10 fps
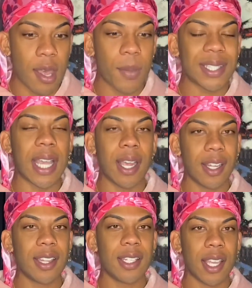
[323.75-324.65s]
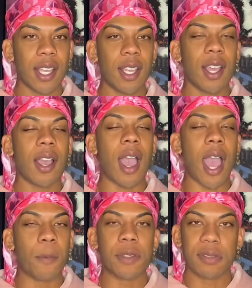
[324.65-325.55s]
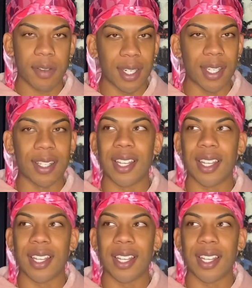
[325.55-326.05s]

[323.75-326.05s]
But at the end of the day, I was funny.